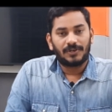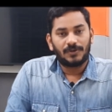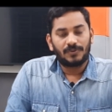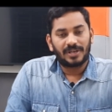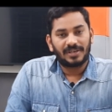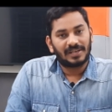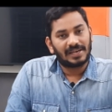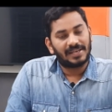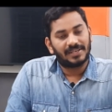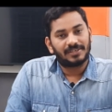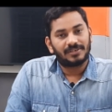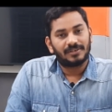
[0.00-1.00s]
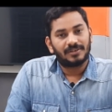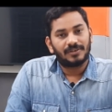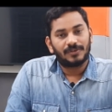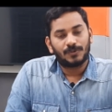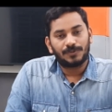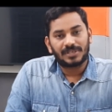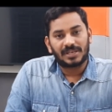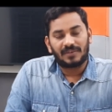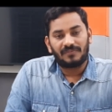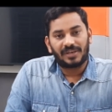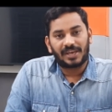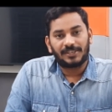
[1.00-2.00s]
You can clear two
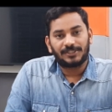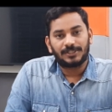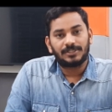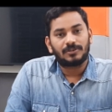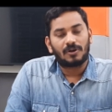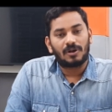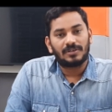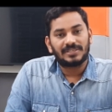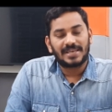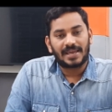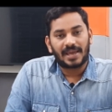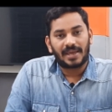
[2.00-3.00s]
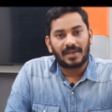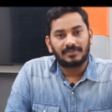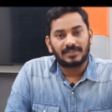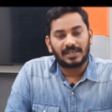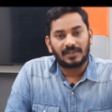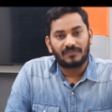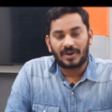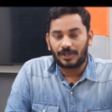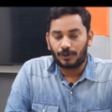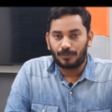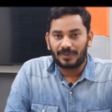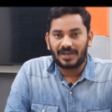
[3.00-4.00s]
certifications called CKA Certified
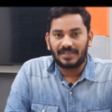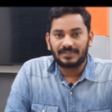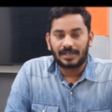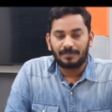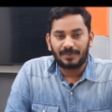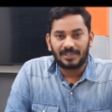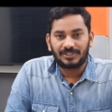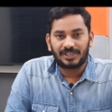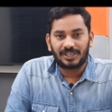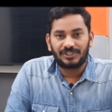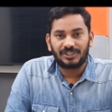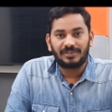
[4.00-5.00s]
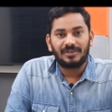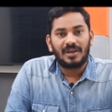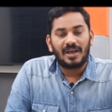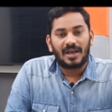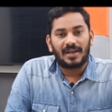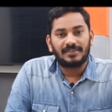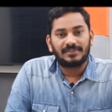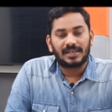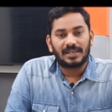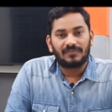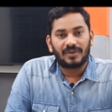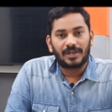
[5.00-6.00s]
Kubernetes Administration and
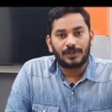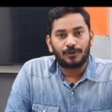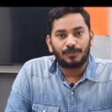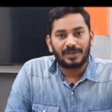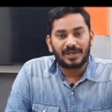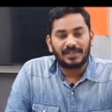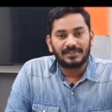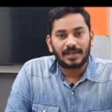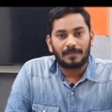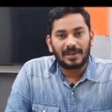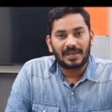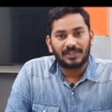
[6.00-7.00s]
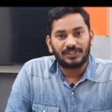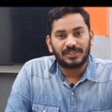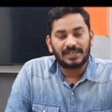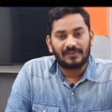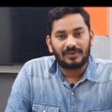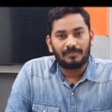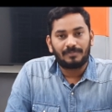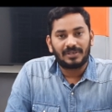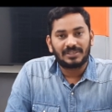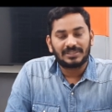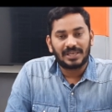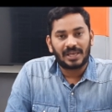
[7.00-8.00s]
Certified Kubernetes Application
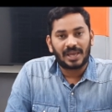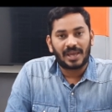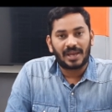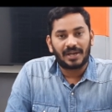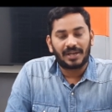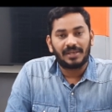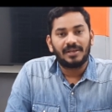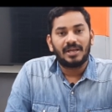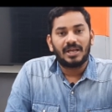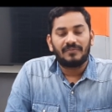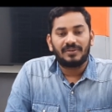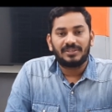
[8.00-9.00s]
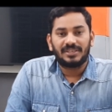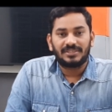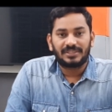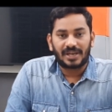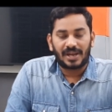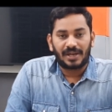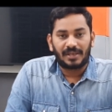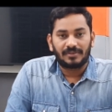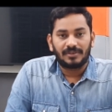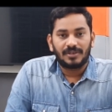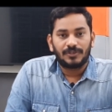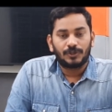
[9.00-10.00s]
Developer CKAD with this training.
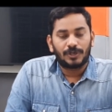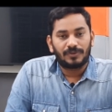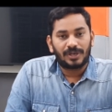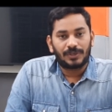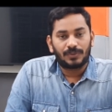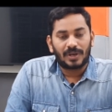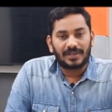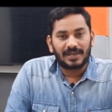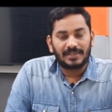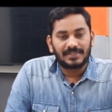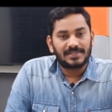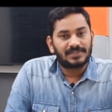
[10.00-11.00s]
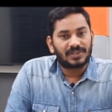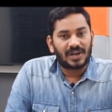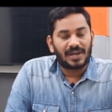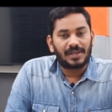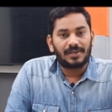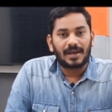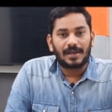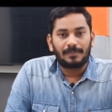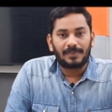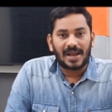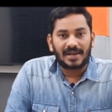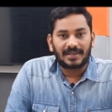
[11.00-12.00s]
So you need to attend this training
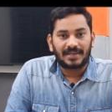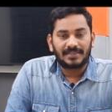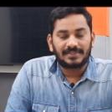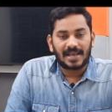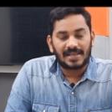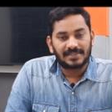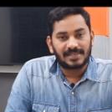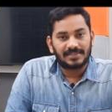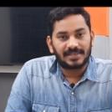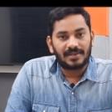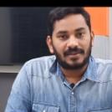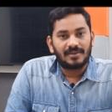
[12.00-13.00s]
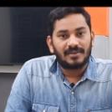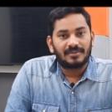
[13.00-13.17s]
and practice as I said,